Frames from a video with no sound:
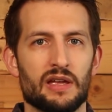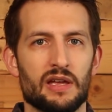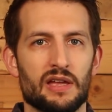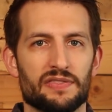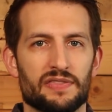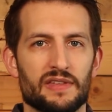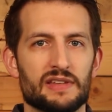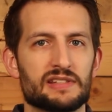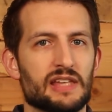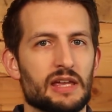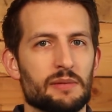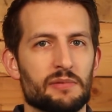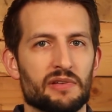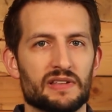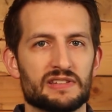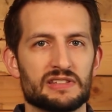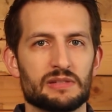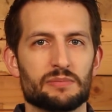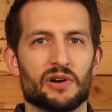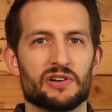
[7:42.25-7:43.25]
These
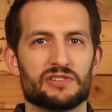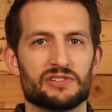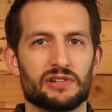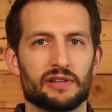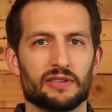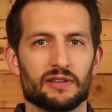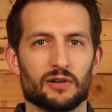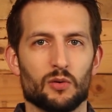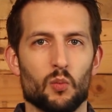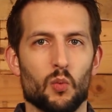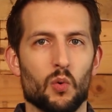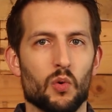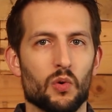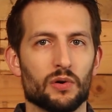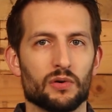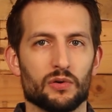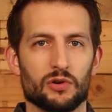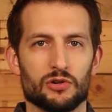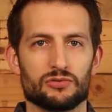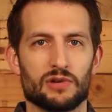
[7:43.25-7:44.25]
amulets in particular
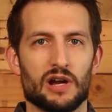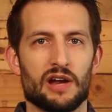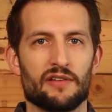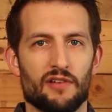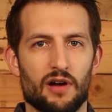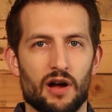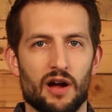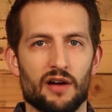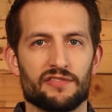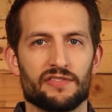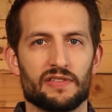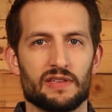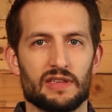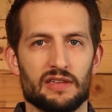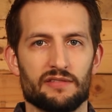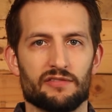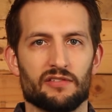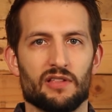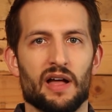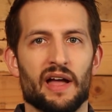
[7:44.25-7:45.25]
ward or drive off the
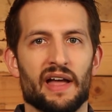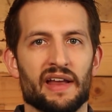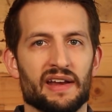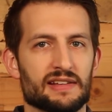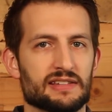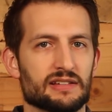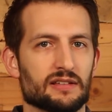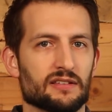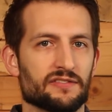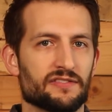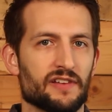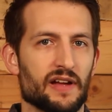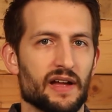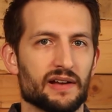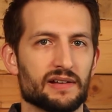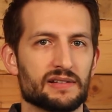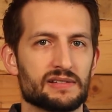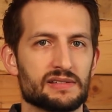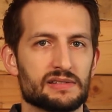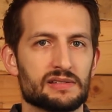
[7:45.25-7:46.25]
evil eye and its ill
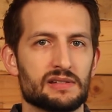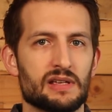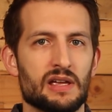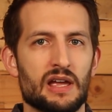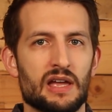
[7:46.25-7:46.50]
effects.